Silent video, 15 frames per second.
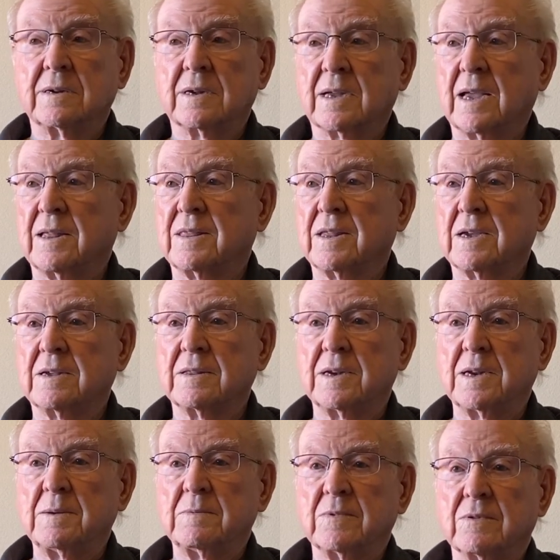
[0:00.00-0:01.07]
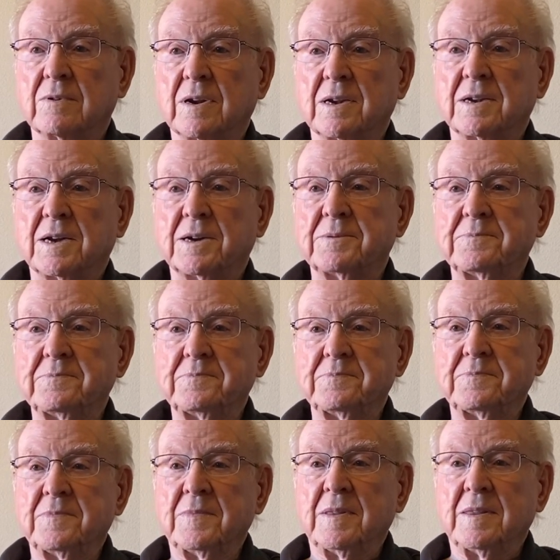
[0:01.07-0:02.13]
can't think of the name of it right now.
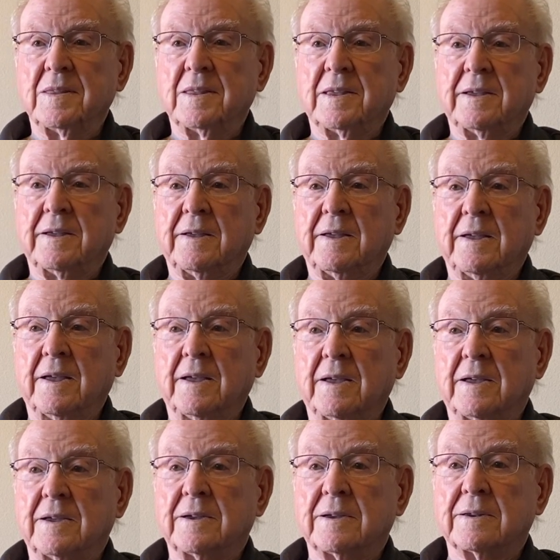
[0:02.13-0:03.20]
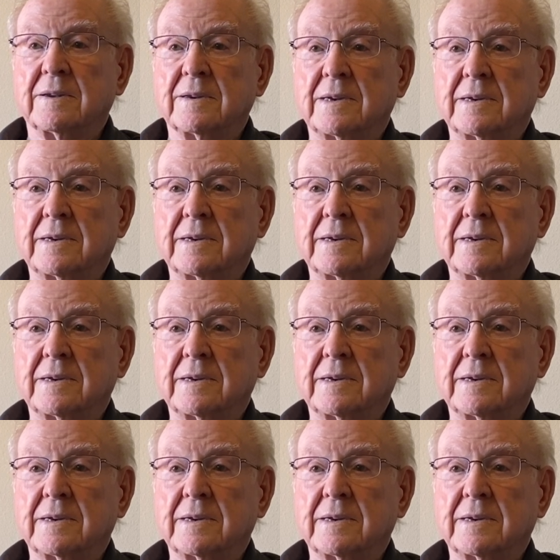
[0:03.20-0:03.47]
Mm-hmm. And